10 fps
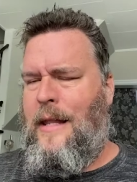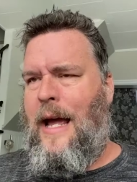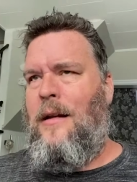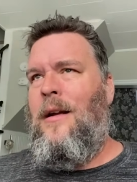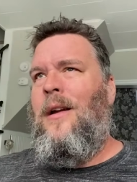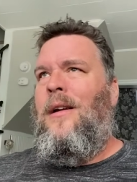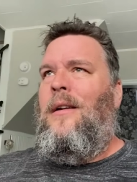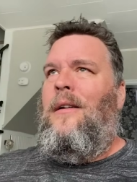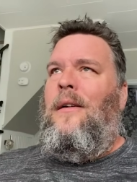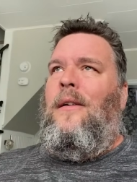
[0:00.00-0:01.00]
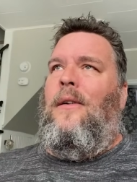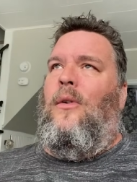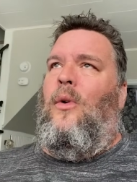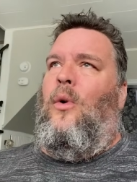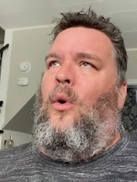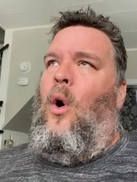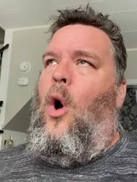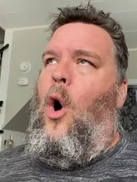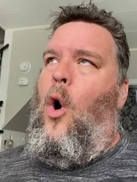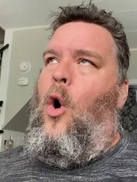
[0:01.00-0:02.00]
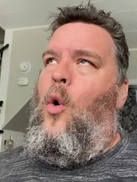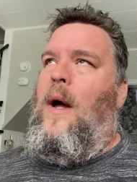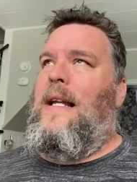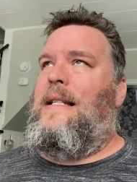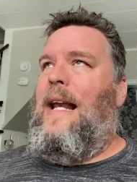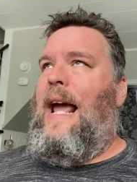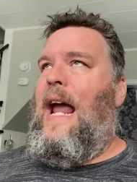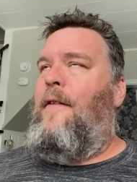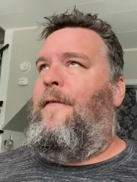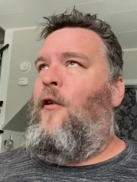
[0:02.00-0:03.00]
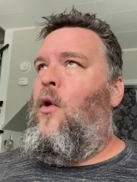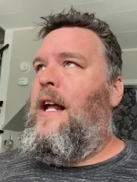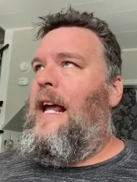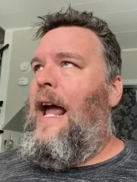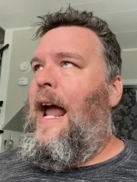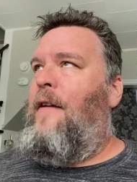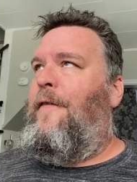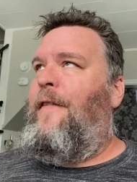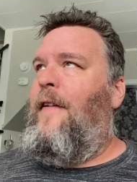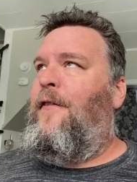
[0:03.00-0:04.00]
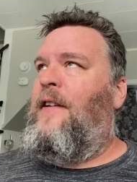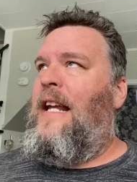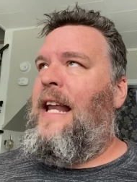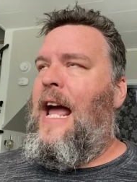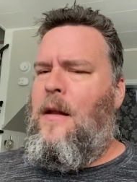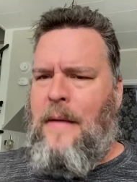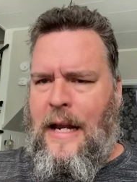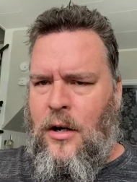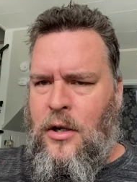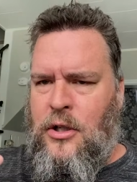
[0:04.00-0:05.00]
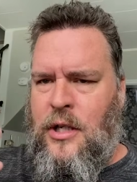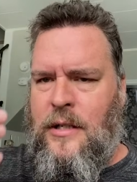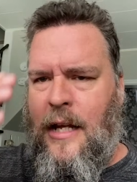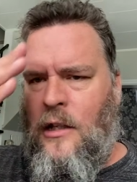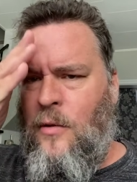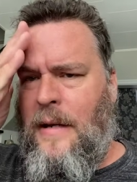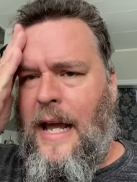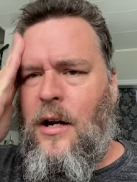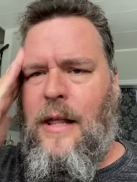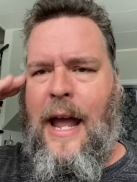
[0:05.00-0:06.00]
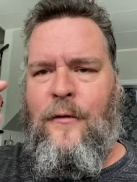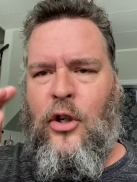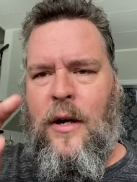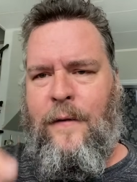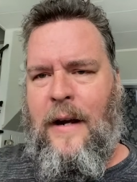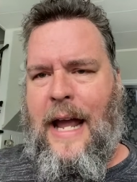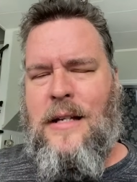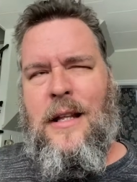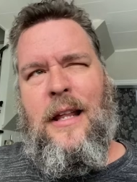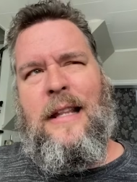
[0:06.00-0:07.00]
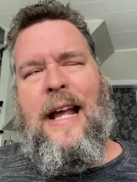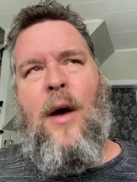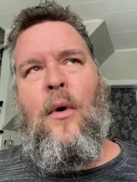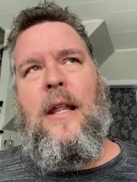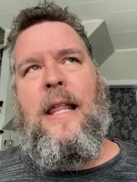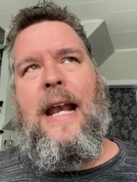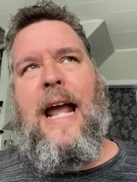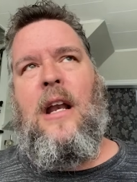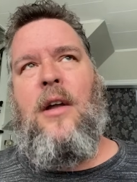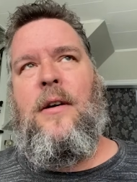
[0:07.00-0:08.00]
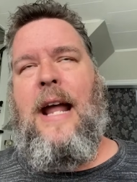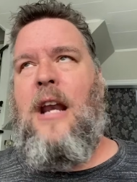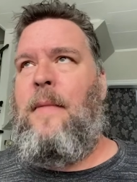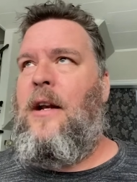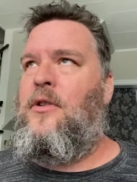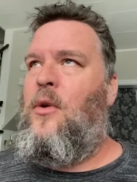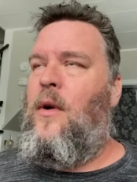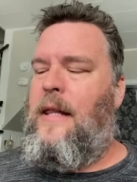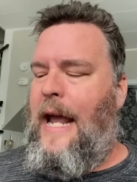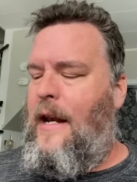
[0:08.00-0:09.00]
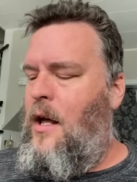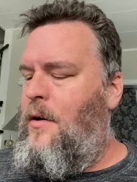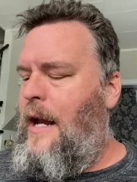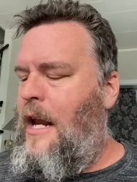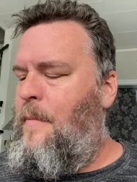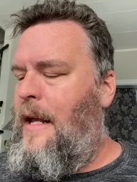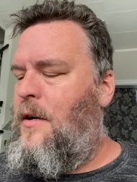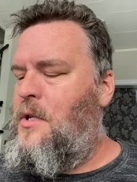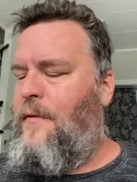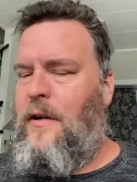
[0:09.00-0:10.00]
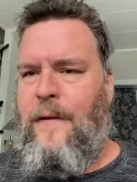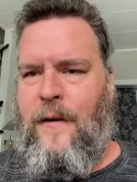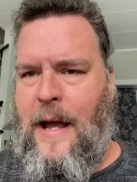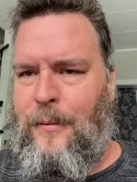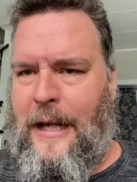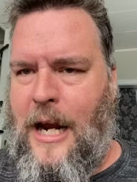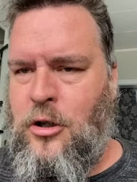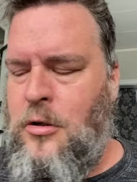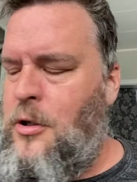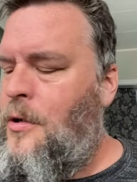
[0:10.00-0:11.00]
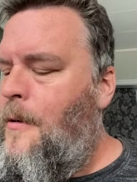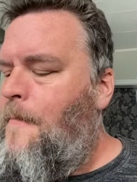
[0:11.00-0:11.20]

in that, oh, what is it, 840, 850 nanometers is the illuminator. They have two different heads. I think they got one in the 900 nanometers and one in the 800 nanometers for different applications.